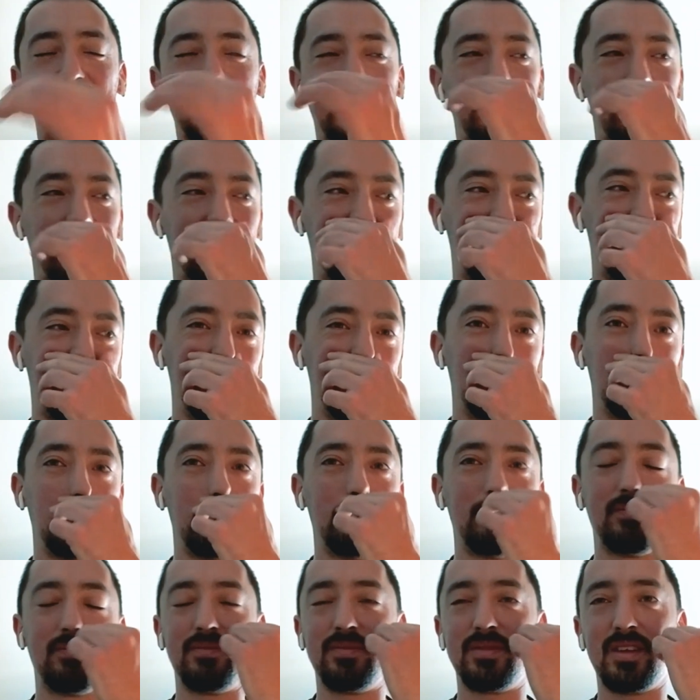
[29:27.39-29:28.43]
uh,
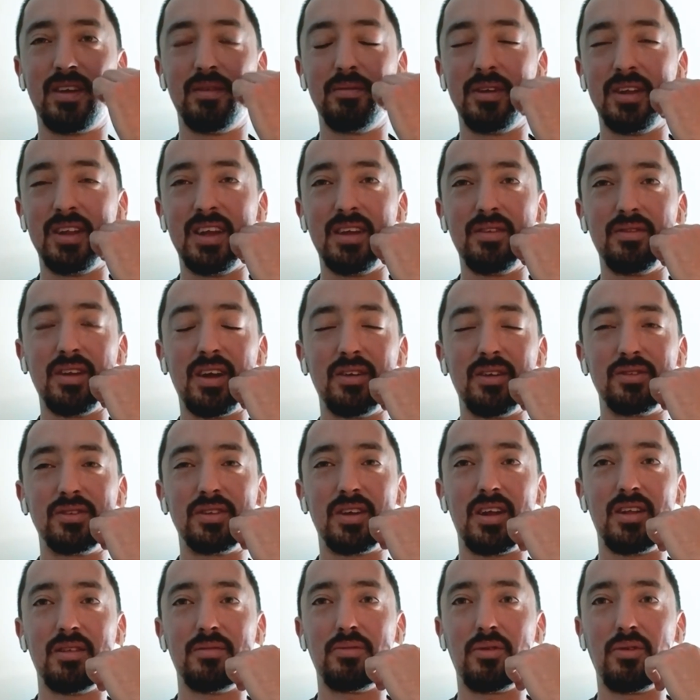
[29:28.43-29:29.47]
I mean, even
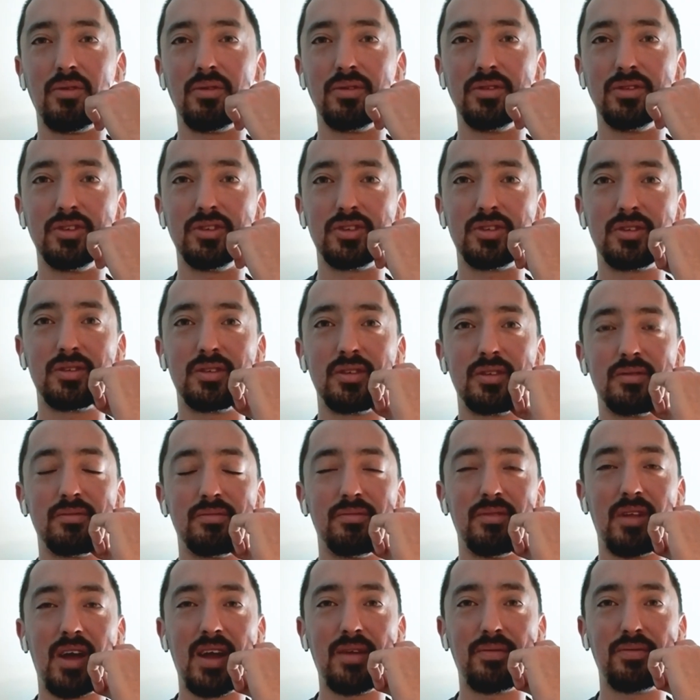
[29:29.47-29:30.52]
outside of bowling, just
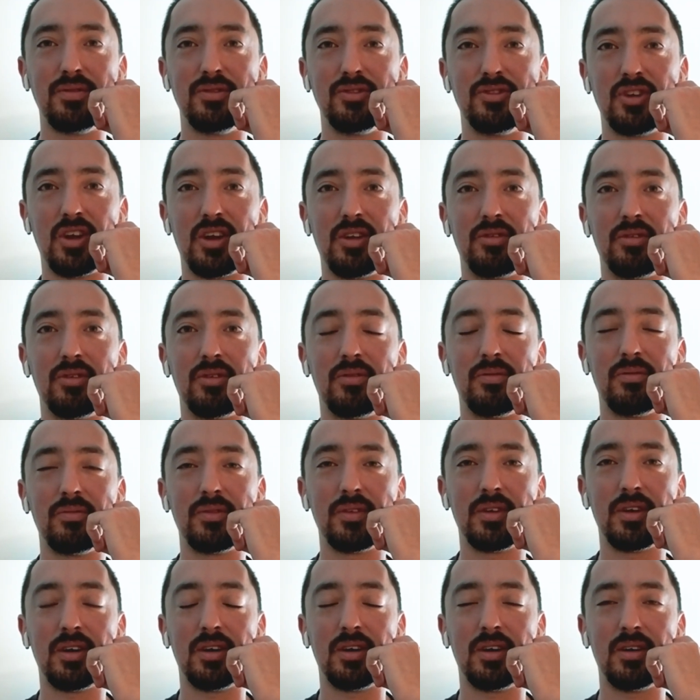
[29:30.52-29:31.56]
life in general,
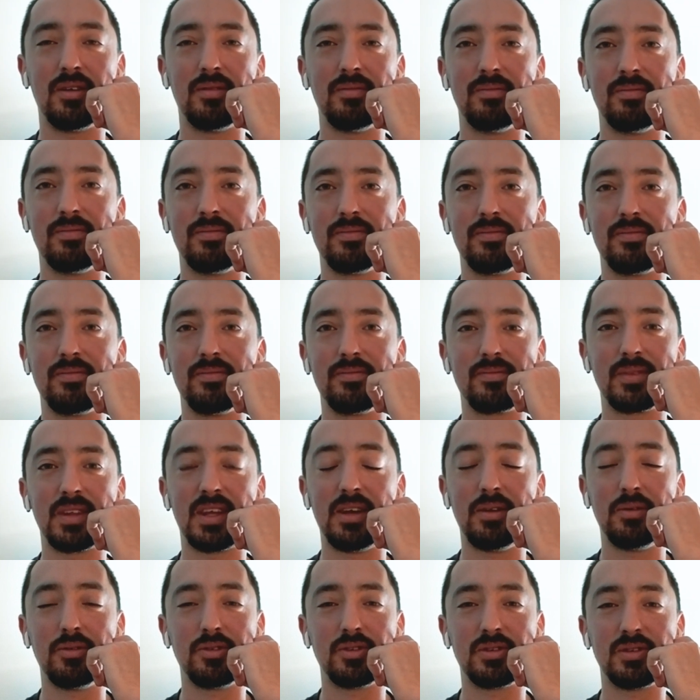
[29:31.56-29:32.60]

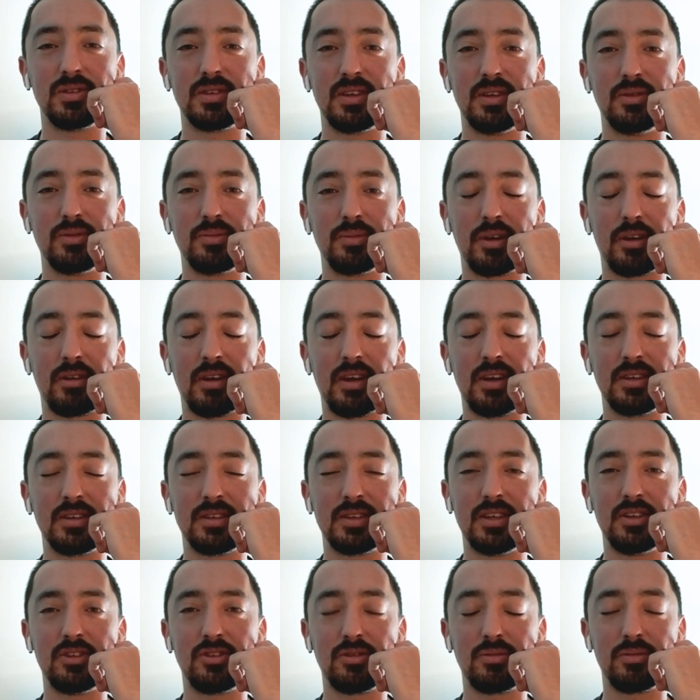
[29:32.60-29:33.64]
he was my
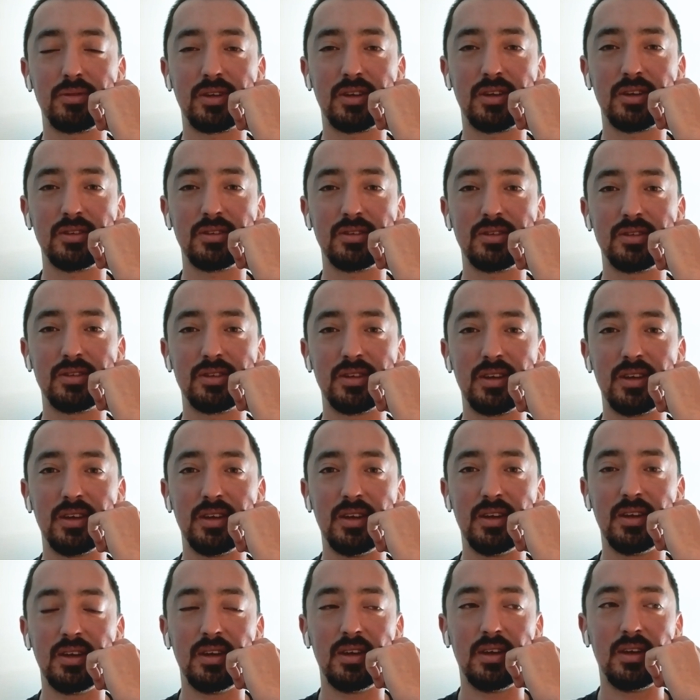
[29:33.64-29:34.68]
greatest teacher because
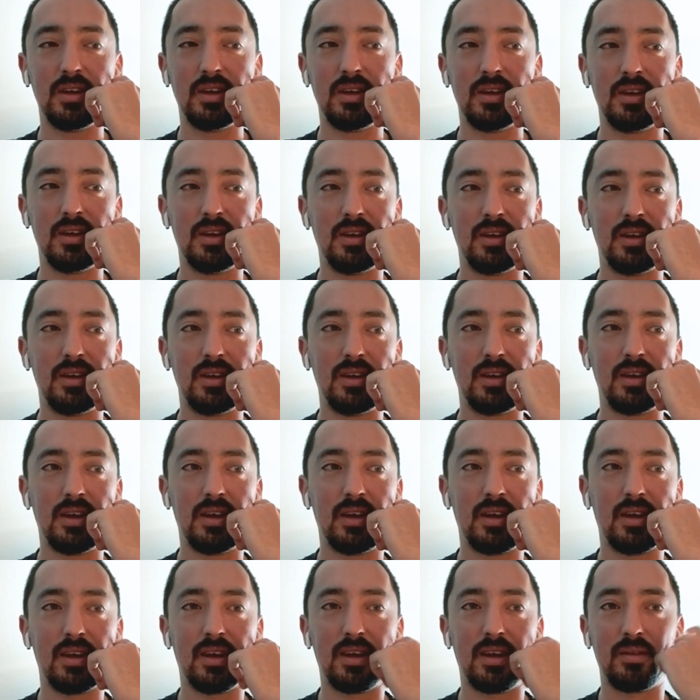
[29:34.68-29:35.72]

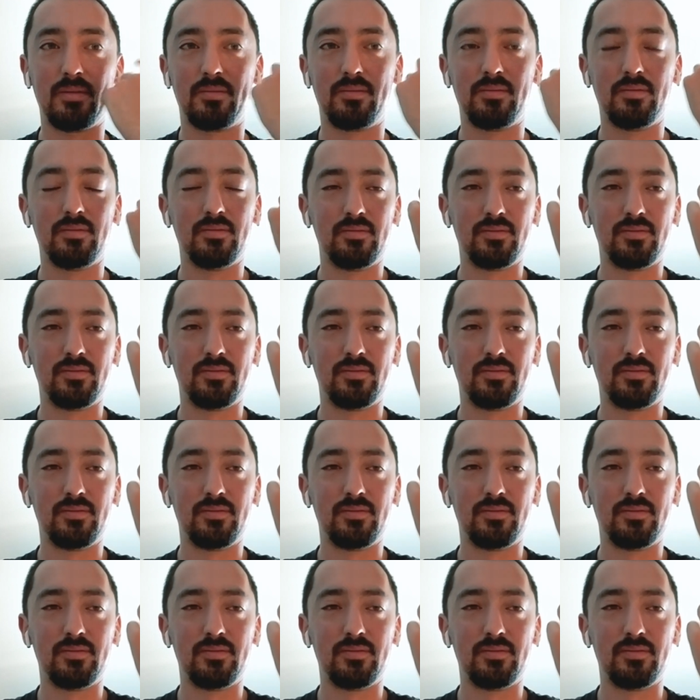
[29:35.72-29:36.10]
it,